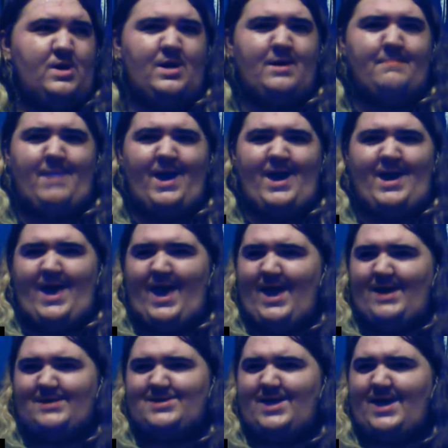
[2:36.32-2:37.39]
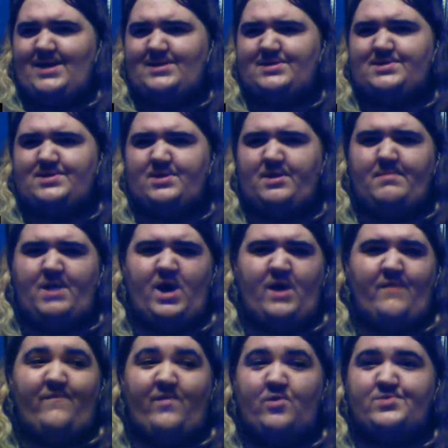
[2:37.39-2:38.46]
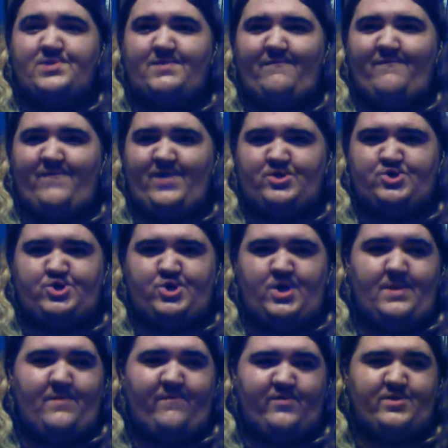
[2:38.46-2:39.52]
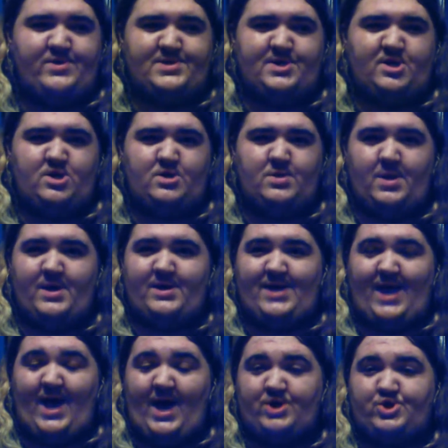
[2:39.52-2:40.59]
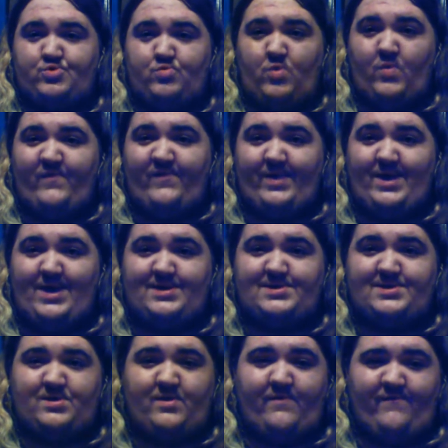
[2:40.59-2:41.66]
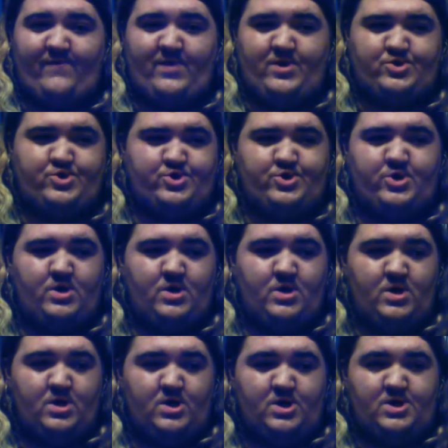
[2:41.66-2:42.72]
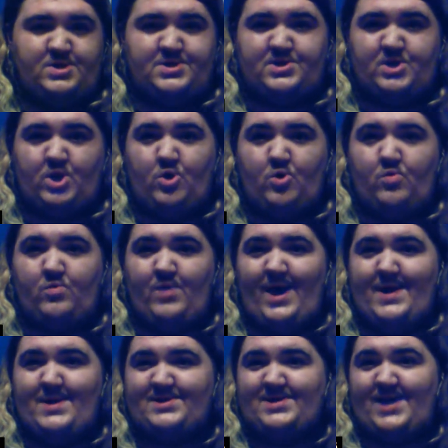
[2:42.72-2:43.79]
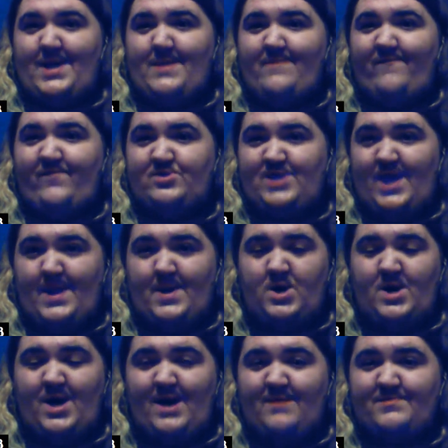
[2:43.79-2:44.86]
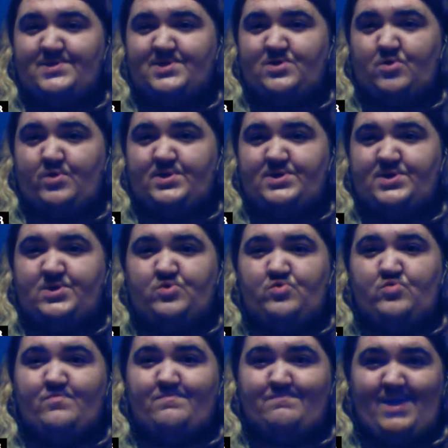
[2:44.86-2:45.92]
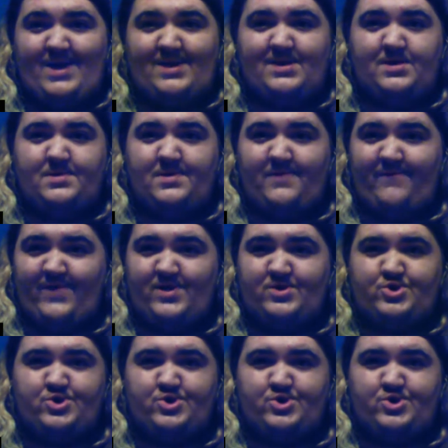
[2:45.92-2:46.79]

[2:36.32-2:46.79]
My aunt had some uh, frozen fish in the freezer, like actual fillets of fish. So I decided for dinner I was going to make the fish